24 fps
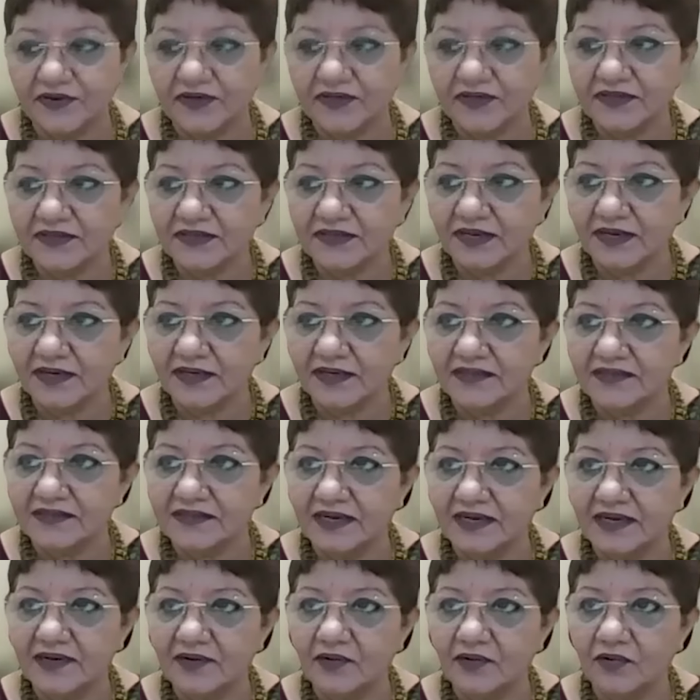Let's first
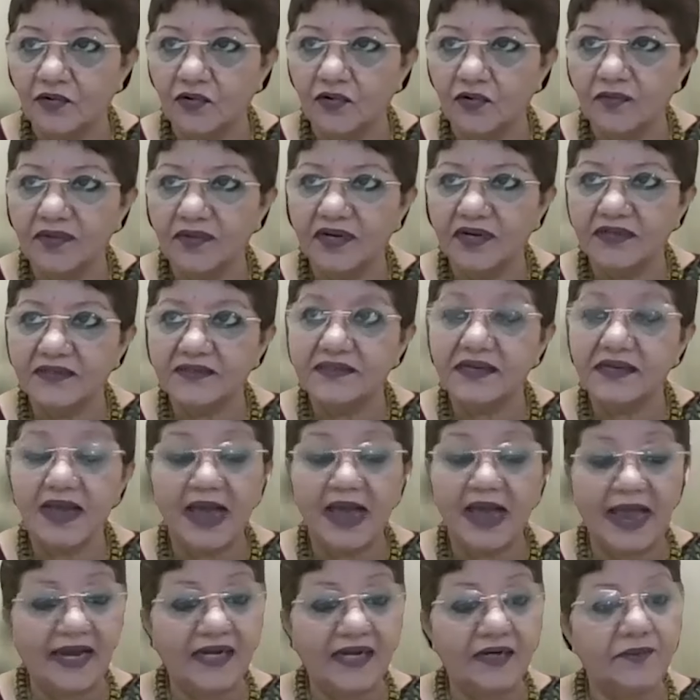understand whom does
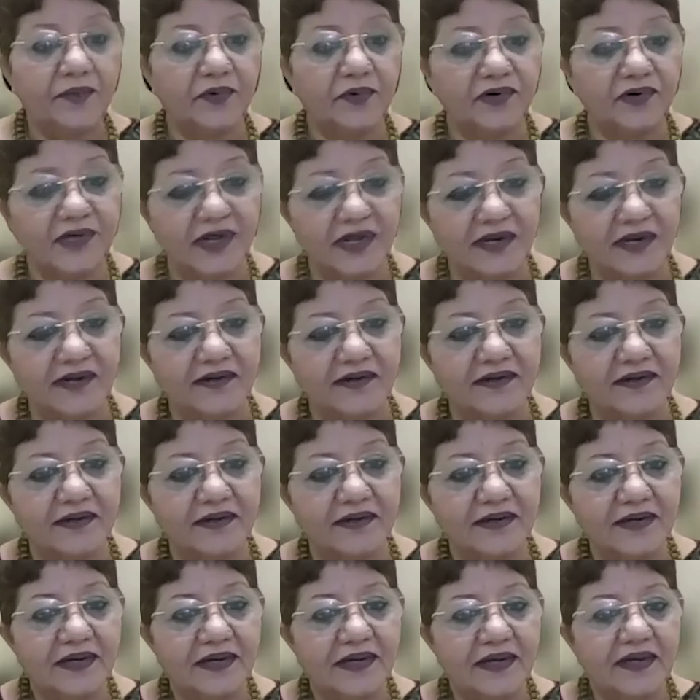the act protect.
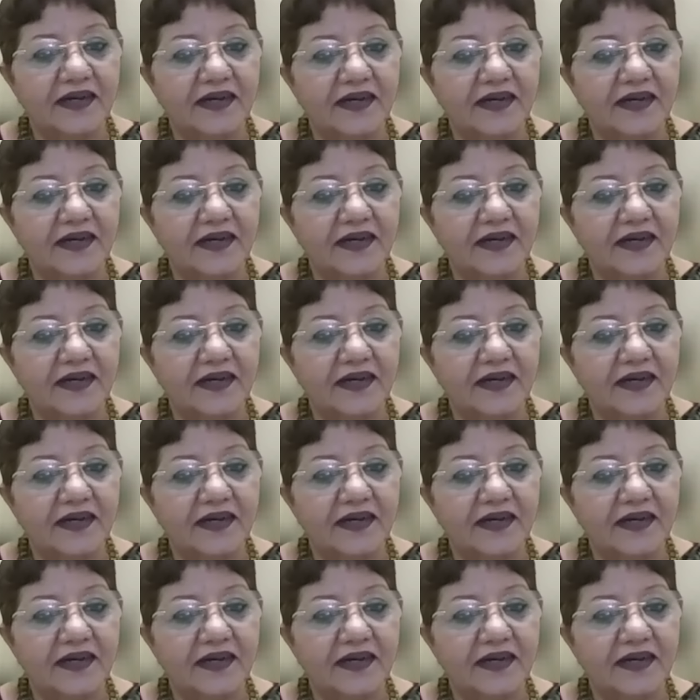